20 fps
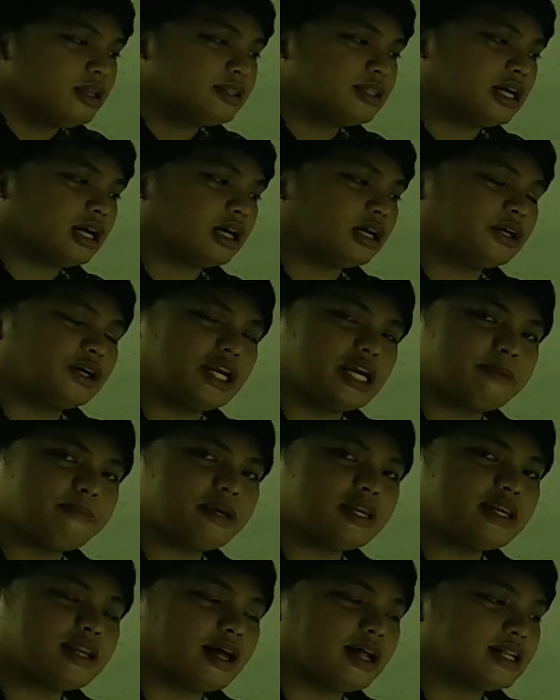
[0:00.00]
the
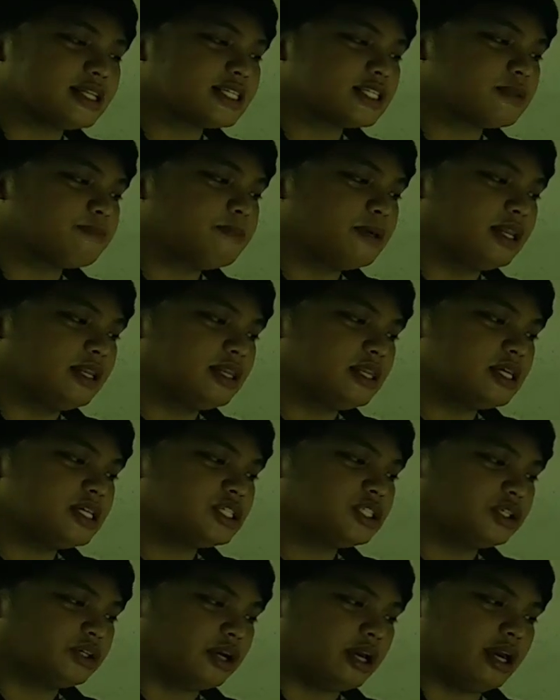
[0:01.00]
criminal's
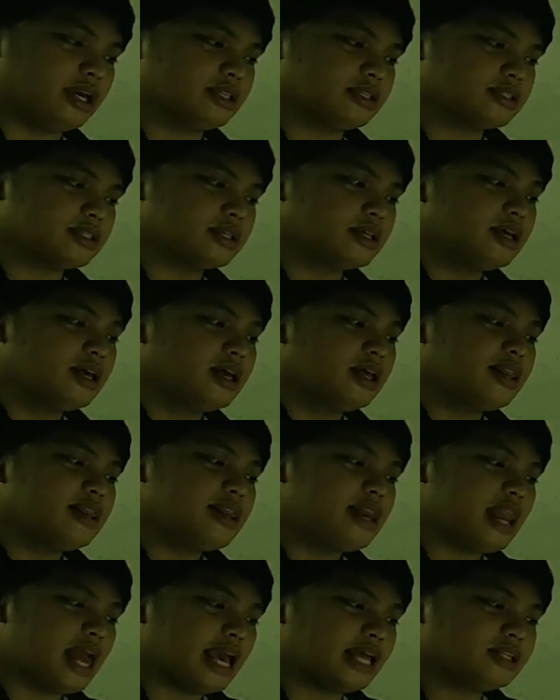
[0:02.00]
belligerence
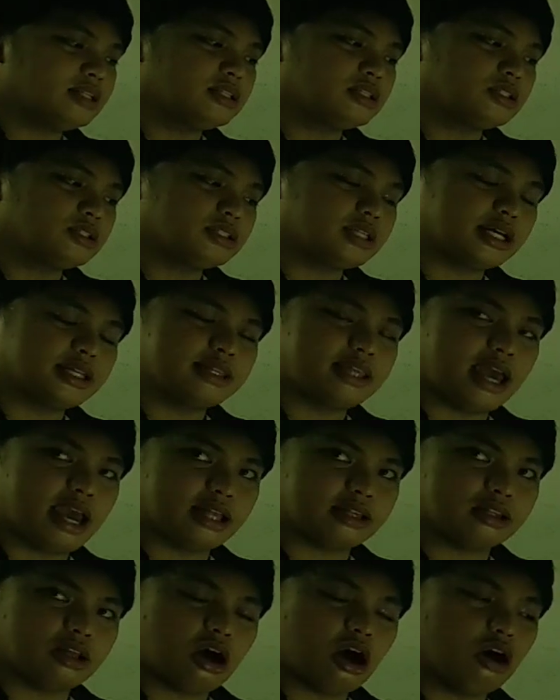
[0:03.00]
led to the
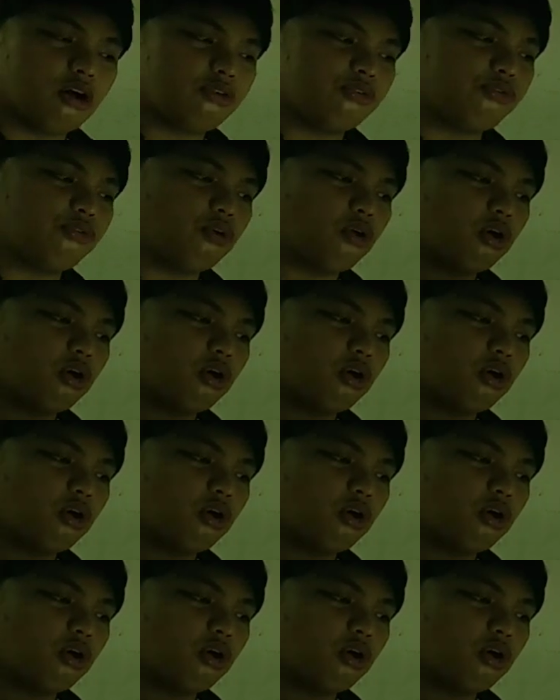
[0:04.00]
death of